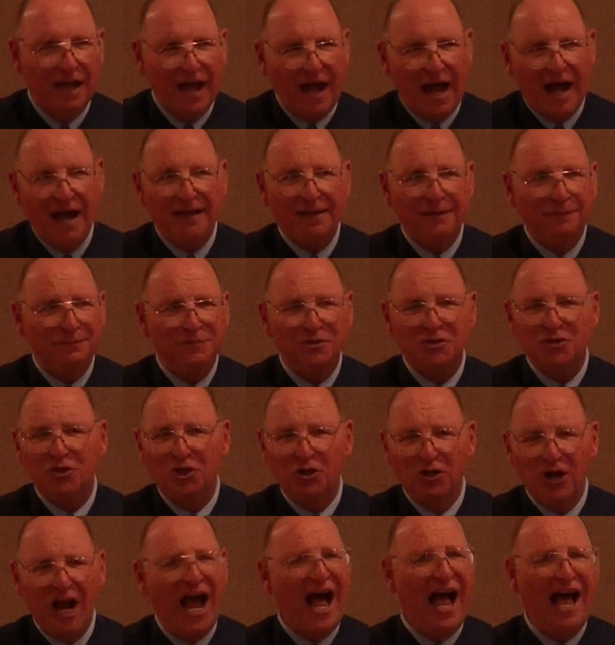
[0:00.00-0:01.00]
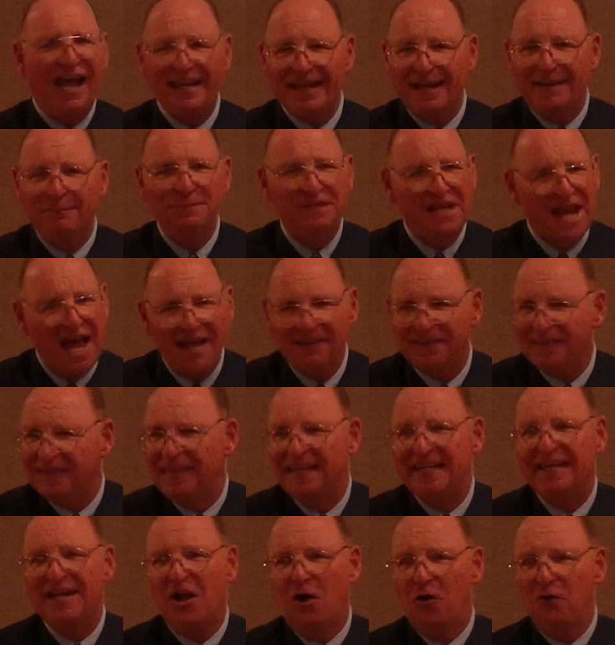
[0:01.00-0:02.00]
I am sure I am not
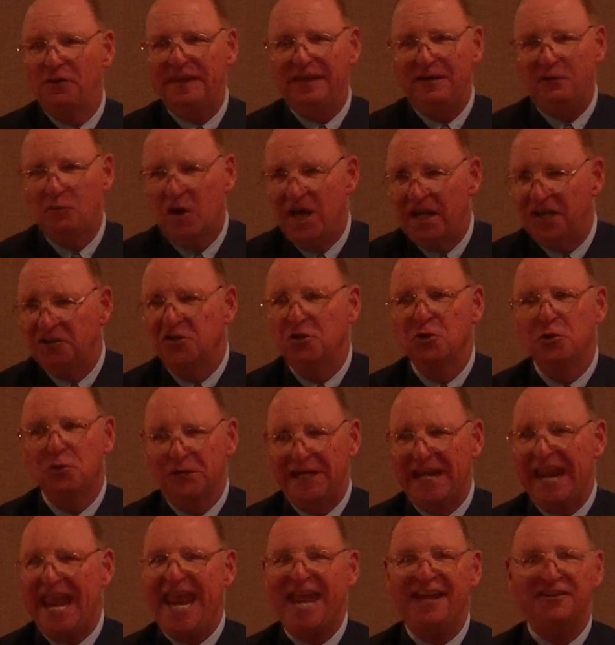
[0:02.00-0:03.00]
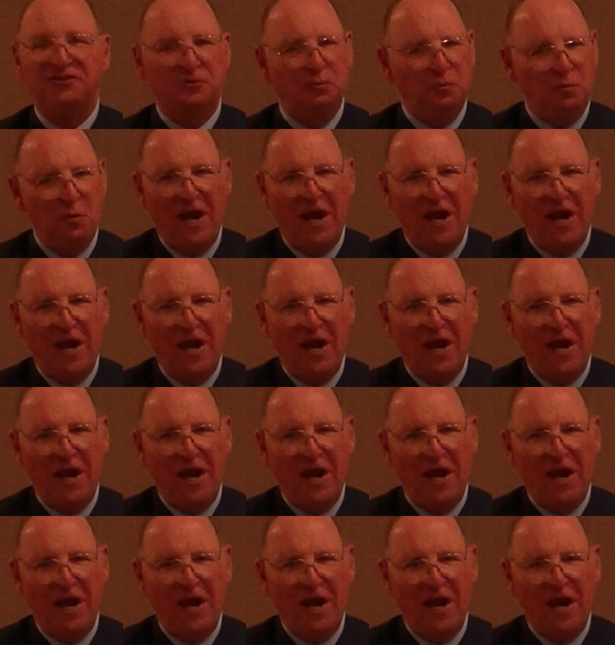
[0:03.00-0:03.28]
the only one who can't